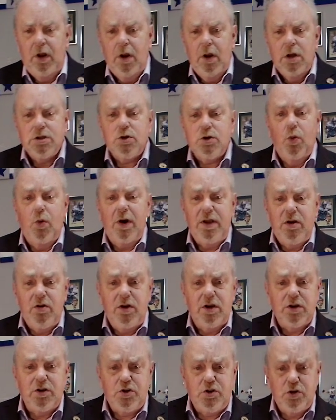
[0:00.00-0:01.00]
So what you
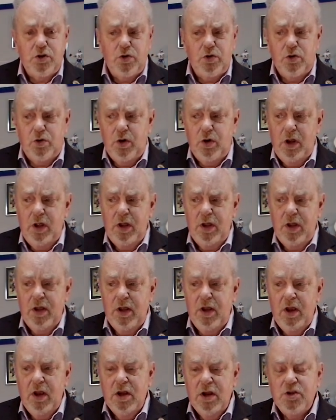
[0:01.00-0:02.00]
can do
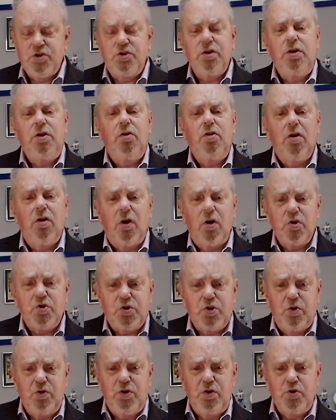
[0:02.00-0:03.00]
is you can
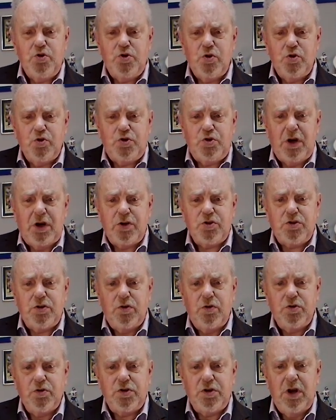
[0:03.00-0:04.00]
also use your
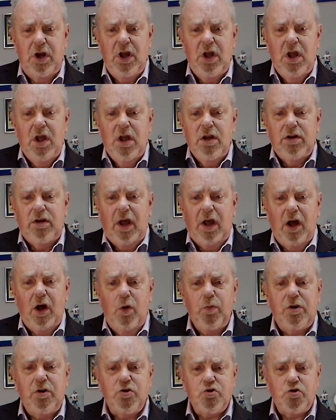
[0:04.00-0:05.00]
gestures to
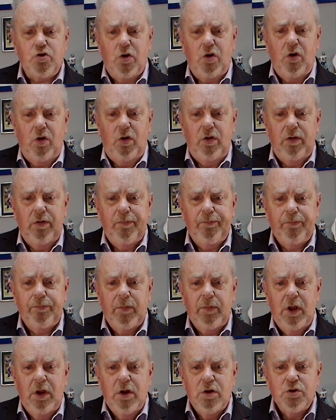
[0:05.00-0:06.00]
help control.
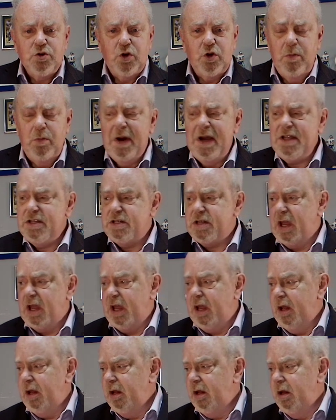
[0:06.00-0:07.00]
So you might
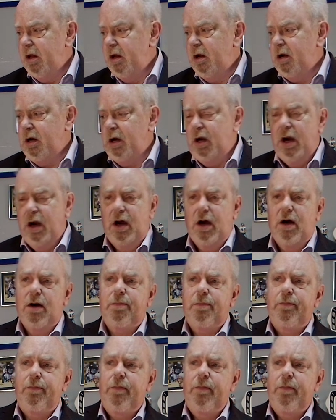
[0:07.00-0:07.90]
say, all